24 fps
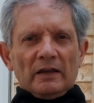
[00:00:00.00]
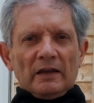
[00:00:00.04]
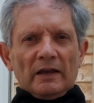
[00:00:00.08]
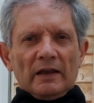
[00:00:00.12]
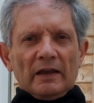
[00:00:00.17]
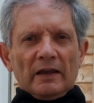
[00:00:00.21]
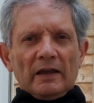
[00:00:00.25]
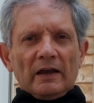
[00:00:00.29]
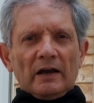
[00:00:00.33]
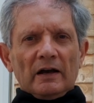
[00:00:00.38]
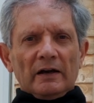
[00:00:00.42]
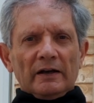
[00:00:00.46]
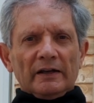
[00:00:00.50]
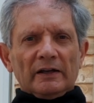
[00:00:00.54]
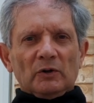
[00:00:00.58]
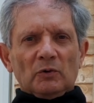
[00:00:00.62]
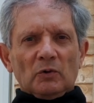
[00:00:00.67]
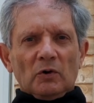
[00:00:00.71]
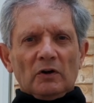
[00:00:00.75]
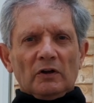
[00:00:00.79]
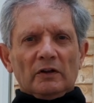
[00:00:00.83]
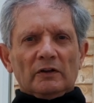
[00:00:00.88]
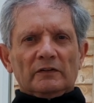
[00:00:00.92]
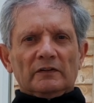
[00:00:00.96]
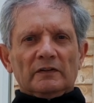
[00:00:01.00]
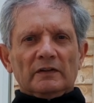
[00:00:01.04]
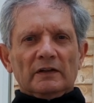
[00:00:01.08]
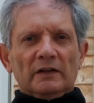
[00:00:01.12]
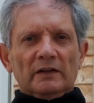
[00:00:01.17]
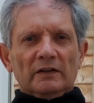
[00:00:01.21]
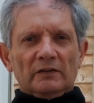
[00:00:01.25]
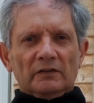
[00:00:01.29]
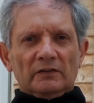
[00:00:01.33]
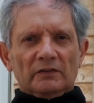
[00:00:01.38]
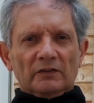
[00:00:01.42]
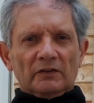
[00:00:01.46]
a high quality,
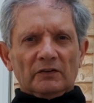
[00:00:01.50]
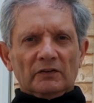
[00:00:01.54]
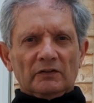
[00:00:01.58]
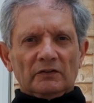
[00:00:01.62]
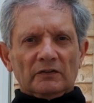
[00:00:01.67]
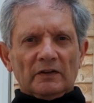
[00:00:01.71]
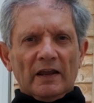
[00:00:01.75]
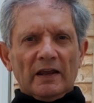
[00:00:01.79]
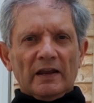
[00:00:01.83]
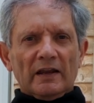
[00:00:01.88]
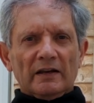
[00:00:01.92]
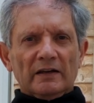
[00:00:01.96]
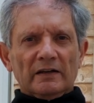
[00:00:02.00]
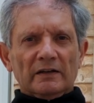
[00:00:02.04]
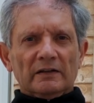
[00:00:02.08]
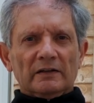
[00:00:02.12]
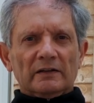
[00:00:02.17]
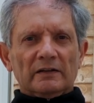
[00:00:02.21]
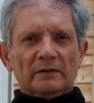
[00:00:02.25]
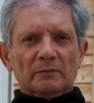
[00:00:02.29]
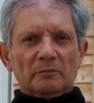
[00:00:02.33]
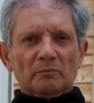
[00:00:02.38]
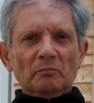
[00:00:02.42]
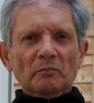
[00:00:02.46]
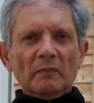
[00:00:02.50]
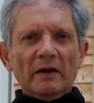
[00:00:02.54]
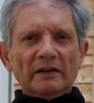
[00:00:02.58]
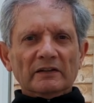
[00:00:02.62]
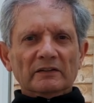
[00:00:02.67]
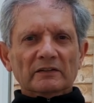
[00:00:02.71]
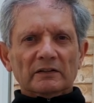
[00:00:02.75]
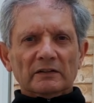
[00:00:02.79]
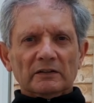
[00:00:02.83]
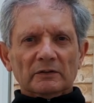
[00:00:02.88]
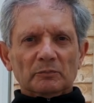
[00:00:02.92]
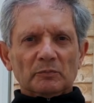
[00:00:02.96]
sustained
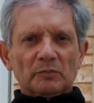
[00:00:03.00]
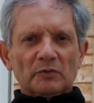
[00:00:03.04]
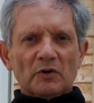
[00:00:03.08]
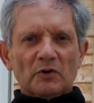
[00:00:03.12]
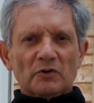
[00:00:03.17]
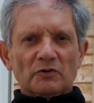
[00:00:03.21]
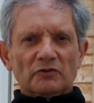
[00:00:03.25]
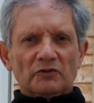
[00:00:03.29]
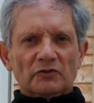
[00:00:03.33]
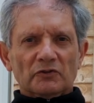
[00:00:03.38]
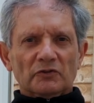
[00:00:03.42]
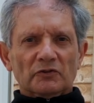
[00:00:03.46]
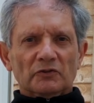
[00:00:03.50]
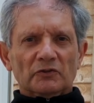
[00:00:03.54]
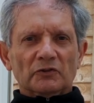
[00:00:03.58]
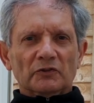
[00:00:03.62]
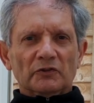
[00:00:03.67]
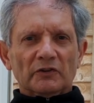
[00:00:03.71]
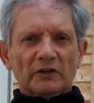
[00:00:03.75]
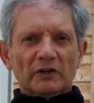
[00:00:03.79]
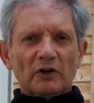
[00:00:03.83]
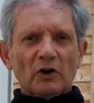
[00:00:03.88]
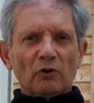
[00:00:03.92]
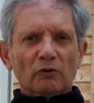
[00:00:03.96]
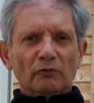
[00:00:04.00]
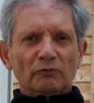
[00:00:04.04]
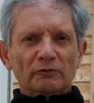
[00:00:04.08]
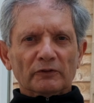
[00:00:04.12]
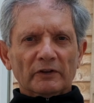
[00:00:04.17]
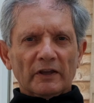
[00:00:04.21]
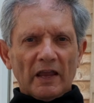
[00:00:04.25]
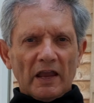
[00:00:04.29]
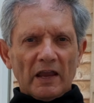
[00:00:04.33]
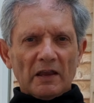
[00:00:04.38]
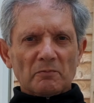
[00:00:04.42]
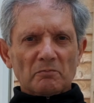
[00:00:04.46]
mental approach to the golf
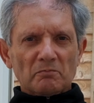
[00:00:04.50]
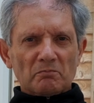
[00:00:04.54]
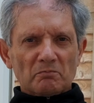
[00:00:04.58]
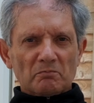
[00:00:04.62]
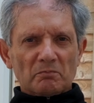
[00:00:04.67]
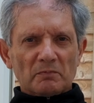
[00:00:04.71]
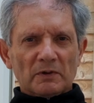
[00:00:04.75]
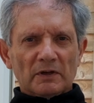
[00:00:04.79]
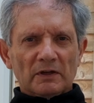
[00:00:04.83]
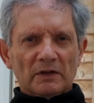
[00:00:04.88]
game,